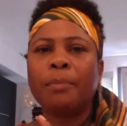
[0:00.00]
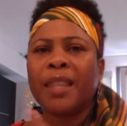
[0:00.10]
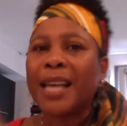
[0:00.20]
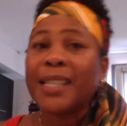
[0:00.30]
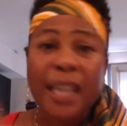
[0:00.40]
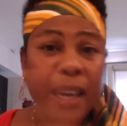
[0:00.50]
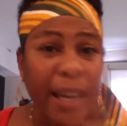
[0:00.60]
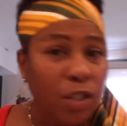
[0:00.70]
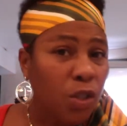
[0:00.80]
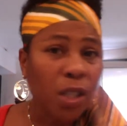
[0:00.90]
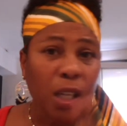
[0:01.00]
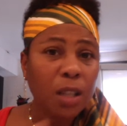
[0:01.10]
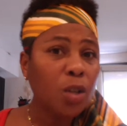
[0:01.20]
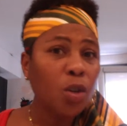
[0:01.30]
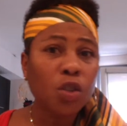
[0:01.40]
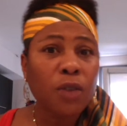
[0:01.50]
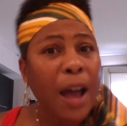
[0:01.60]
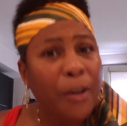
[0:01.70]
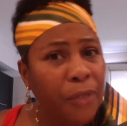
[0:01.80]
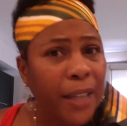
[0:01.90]
That's an interesting little
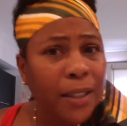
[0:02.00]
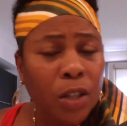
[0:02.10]
trifecta